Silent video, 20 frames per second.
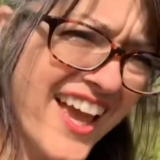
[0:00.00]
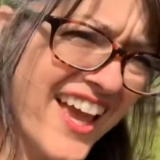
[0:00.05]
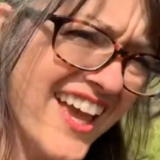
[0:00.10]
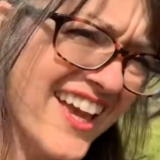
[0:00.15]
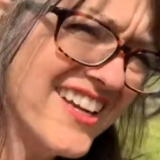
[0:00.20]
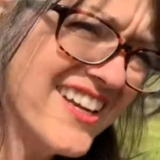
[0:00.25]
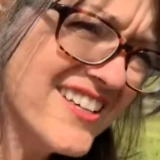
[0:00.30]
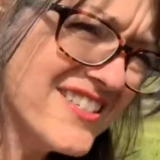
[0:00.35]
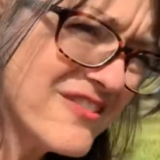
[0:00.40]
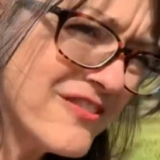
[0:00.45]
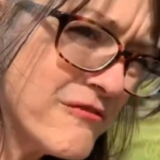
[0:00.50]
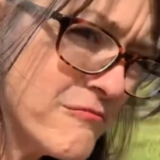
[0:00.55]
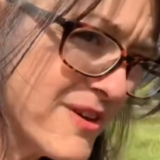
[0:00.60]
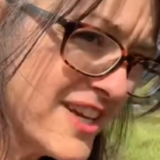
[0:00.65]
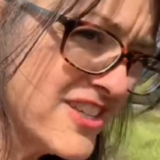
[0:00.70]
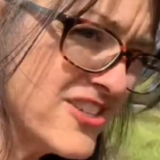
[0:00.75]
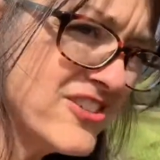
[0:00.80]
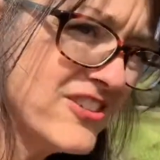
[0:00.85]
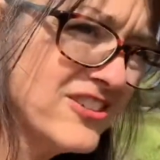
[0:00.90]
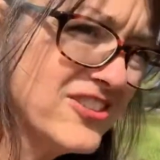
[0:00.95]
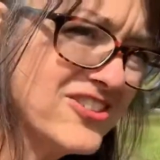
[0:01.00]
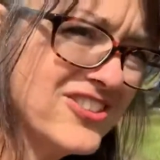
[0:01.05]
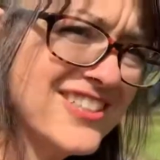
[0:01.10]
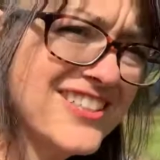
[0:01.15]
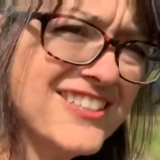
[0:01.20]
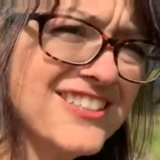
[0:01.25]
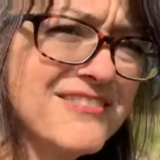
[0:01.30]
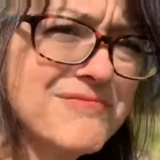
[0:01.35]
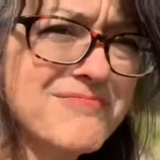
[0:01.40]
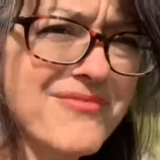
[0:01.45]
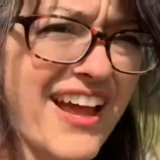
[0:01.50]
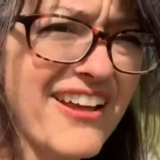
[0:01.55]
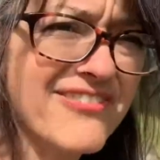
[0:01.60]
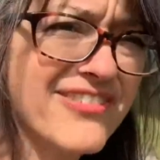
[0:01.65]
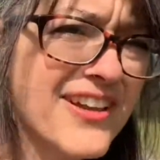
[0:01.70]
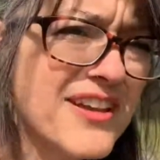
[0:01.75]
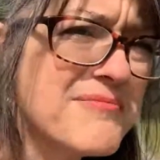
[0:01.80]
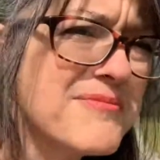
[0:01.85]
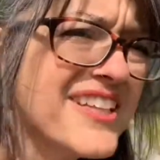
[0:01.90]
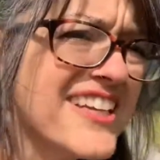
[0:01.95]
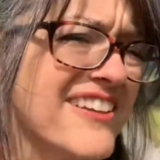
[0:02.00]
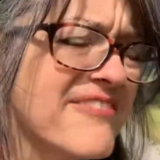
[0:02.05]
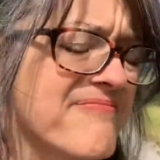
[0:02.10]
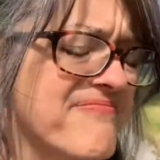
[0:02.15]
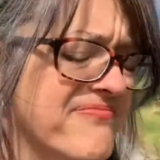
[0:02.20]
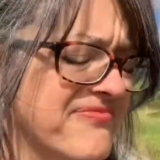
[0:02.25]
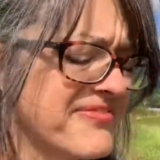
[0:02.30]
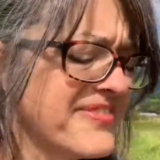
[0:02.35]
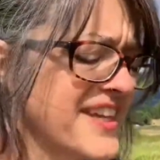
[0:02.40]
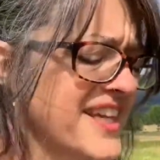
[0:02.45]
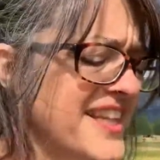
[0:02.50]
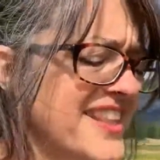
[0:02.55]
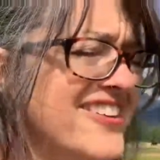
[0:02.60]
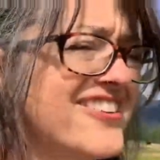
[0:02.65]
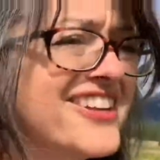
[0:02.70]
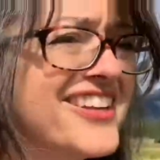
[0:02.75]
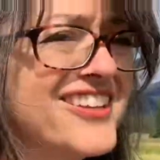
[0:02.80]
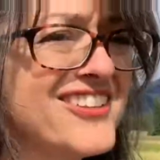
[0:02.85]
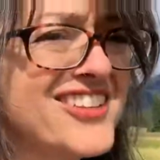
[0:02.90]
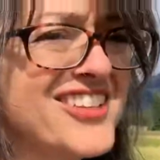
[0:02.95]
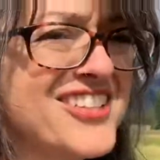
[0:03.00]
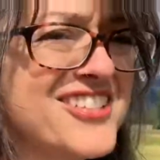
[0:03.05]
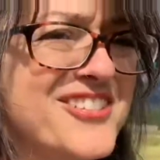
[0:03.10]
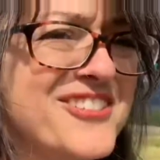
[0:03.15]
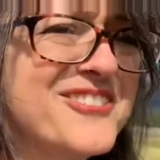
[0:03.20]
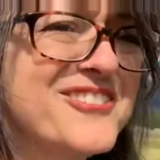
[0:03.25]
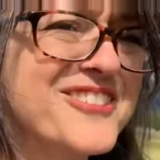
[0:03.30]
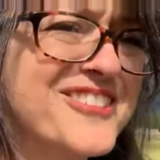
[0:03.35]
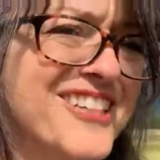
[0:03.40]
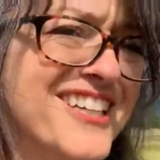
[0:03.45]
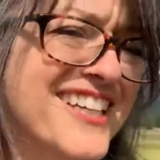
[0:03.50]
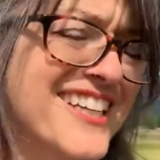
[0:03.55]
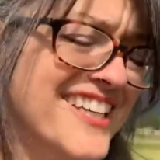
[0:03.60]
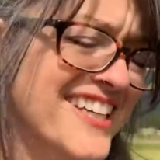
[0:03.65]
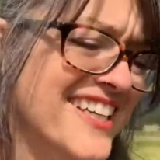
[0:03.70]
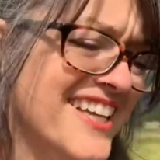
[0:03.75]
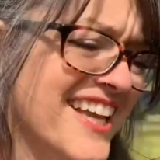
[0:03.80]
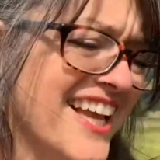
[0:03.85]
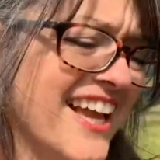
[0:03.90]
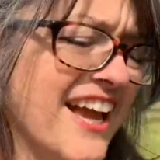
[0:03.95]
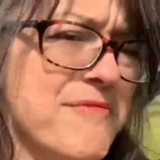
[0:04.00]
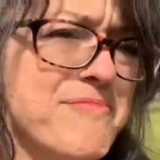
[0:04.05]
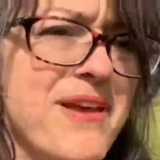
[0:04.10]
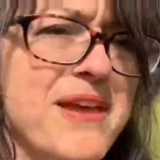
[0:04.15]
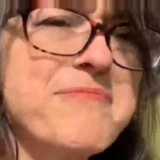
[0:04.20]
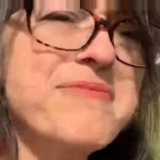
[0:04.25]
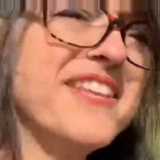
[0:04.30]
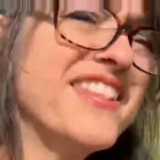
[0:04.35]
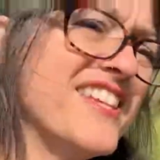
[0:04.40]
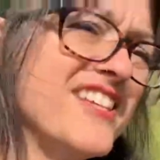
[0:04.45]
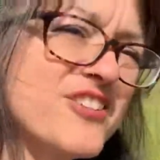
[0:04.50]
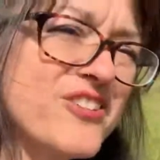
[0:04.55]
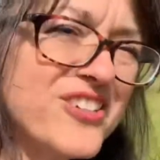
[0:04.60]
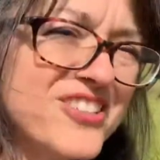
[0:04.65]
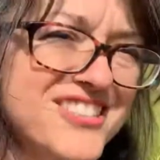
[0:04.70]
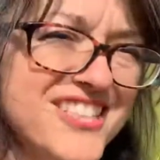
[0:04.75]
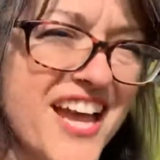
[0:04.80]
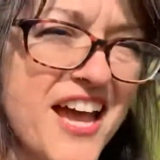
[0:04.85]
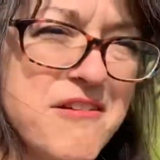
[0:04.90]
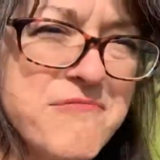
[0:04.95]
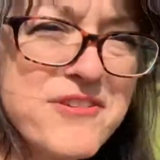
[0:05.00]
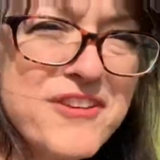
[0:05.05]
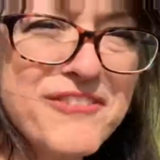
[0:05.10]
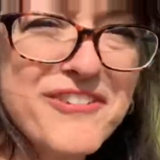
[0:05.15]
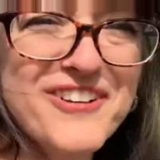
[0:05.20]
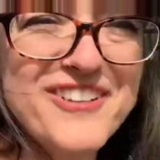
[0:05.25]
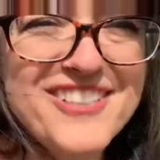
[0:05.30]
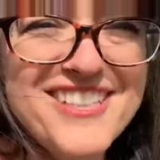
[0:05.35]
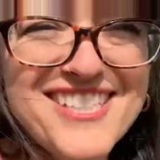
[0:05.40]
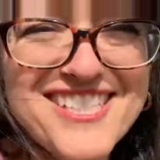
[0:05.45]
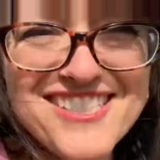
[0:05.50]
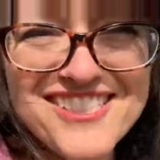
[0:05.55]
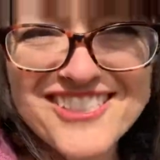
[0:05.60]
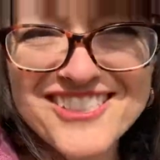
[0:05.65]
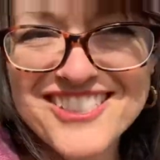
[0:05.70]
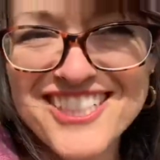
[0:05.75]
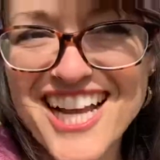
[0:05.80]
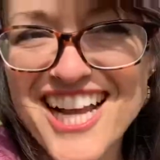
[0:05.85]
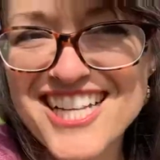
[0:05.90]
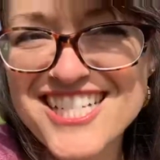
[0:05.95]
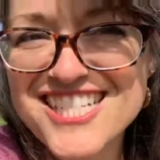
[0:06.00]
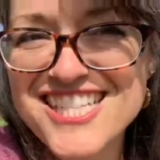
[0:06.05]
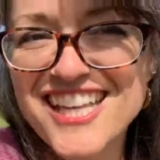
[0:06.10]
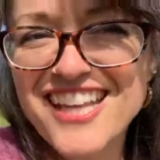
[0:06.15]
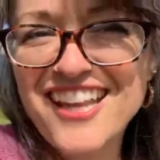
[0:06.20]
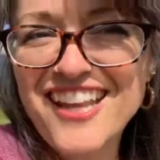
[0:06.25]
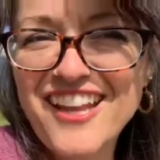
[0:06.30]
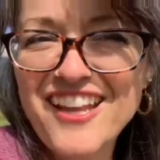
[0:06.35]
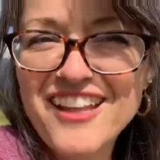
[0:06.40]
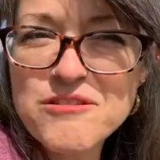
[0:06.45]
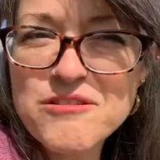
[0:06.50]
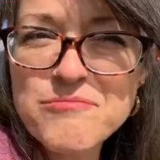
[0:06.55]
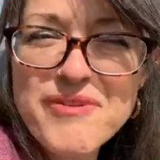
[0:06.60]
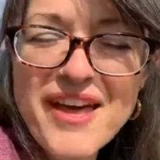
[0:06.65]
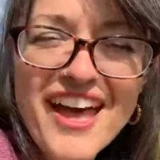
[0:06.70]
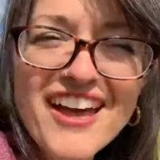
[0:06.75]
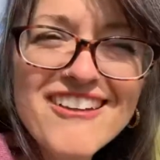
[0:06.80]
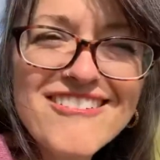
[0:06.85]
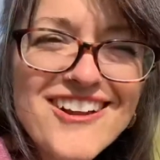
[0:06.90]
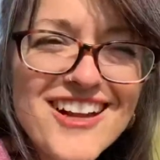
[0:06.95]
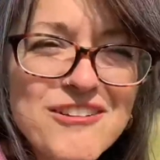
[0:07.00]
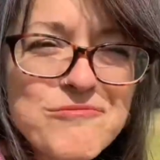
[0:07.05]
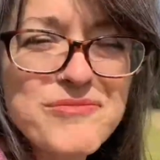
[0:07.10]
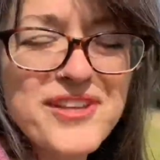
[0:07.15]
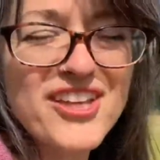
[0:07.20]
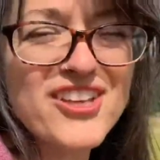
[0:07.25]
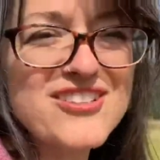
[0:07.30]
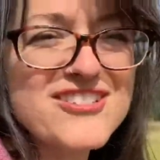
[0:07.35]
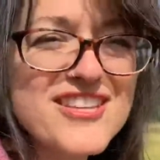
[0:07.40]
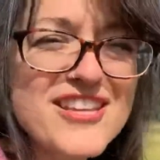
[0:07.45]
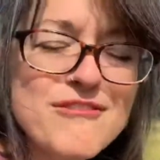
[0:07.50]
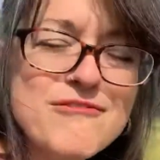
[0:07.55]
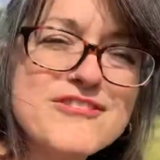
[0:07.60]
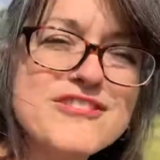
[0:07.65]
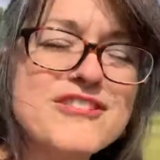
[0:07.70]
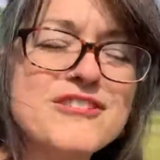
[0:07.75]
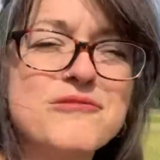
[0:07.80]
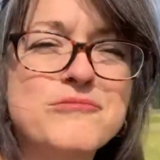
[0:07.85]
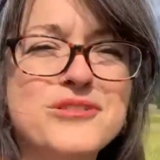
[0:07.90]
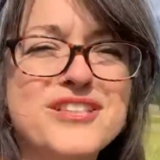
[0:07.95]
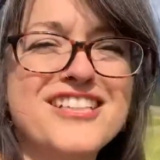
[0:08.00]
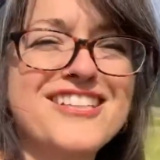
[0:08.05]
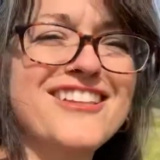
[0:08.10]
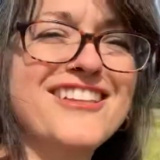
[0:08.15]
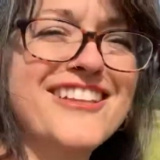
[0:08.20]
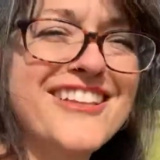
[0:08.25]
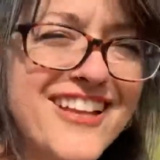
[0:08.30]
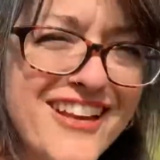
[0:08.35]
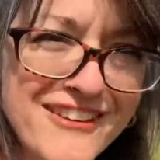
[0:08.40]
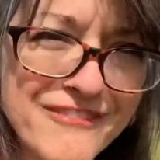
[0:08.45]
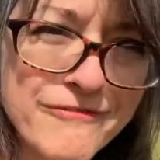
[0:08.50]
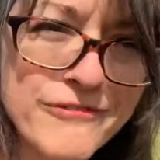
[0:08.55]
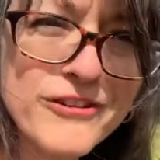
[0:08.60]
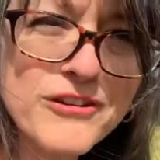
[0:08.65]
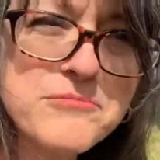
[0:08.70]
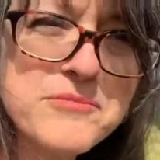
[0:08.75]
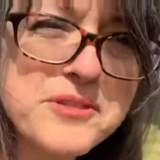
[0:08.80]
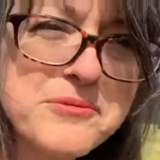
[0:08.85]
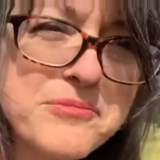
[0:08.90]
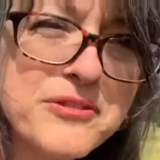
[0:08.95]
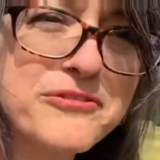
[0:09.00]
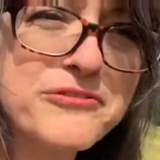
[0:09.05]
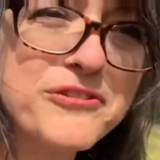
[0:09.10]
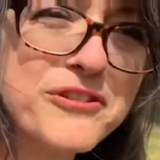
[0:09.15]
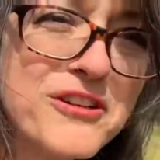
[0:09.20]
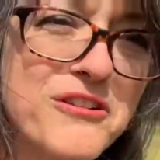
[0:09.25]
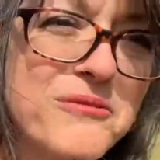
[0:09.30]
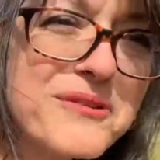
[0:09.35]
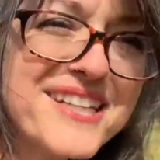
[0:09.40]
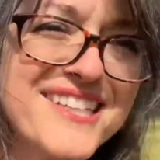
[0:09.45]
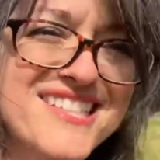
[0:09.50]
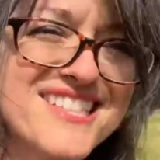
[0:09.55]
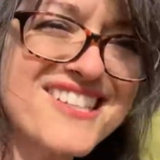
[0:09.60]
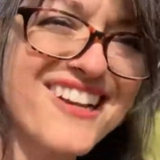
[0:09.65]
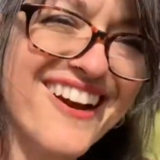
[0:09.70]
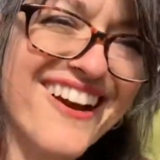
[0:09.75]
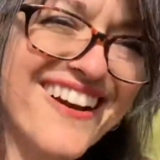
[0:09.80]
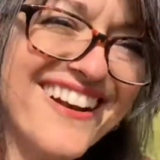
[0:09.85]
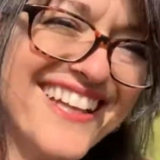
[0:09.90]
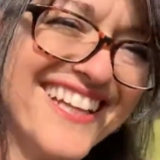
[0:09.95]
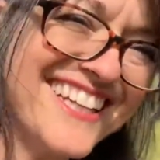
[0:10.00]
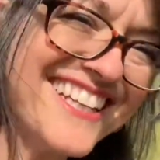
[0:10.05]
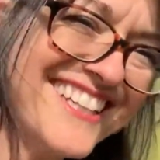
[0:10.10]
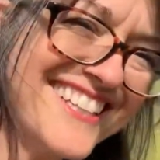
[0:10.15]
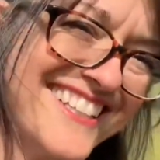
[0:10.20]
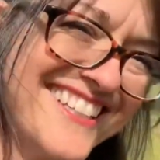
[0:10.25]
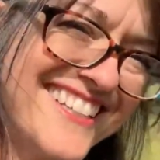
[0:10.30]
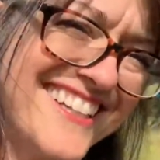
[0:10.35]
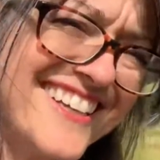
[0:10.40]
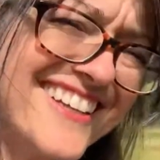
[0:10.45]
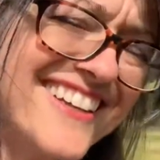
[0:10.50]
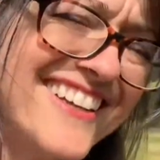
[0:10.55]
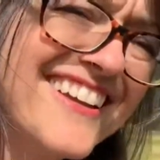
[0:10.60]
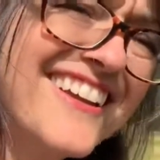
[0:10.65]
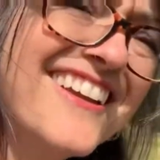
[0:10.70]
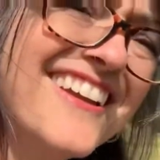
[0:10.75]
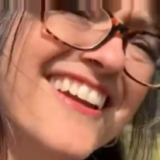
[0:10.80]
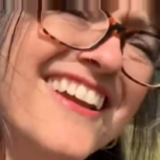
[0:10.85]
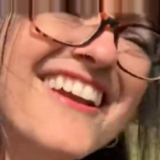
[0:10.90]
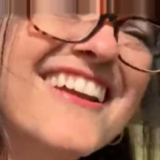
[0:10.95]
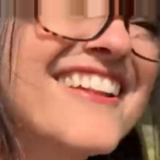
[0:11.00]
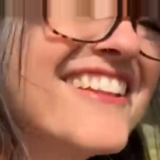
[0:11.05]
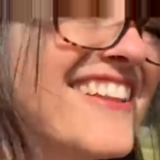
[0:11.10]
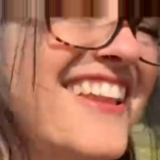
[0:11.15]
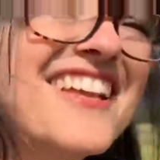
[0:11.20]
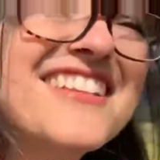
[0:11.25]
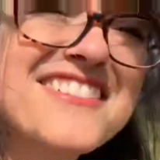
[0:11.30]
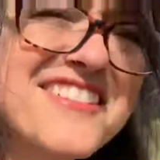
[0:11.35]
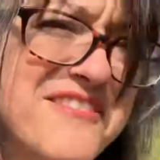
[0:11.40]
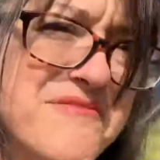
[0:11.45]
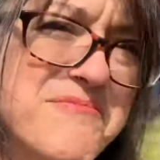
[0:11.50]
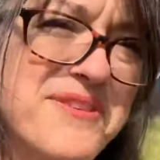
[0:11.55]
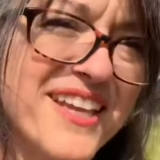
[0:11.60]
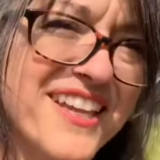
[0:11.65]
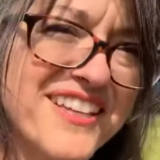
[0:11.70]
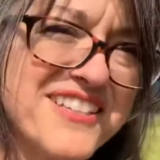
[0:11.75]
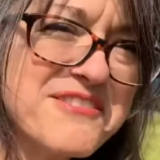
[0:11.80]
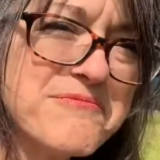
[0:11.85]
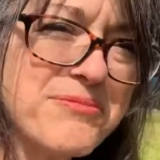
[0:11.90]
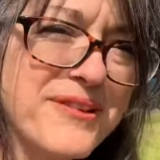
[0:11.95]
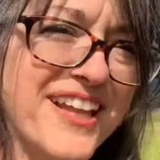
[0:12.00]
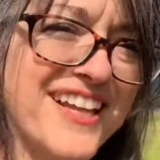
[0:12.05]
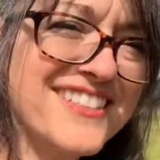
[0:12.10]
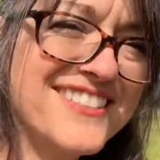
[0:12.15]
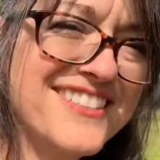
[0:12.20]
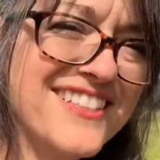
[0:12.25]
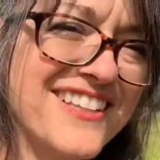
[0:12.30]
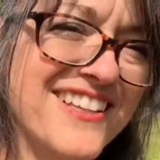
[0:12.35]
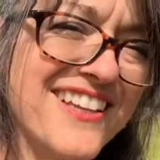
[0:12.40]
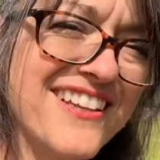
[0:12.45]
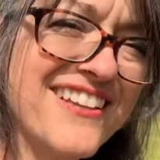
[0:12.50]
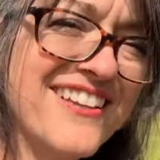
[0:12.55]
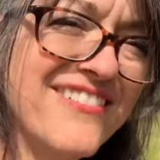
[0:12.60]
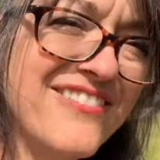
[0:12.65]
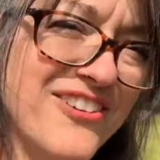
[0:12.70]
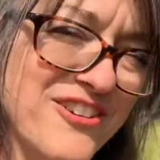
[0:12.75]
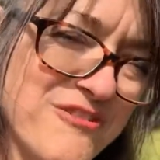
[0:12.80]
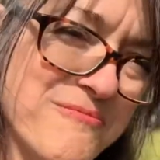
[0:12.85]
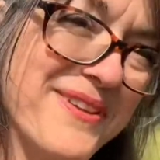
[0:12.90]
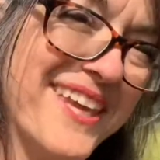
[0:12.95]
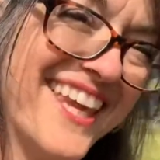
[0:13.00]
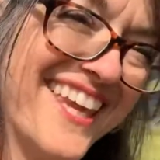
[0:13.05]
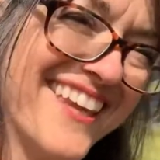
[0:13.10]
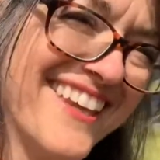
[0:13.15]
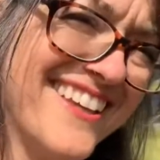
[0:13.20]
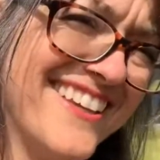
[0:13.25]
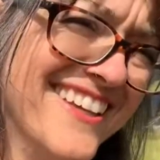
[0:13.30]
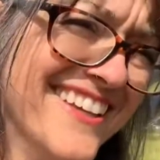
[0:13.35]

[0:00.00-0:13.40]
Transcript: And as for my children, my family, they're healing too. Maybe this whole time you've heard this little guy singing background because he was completely nonverbal before we started. That's the biggest blessing for me.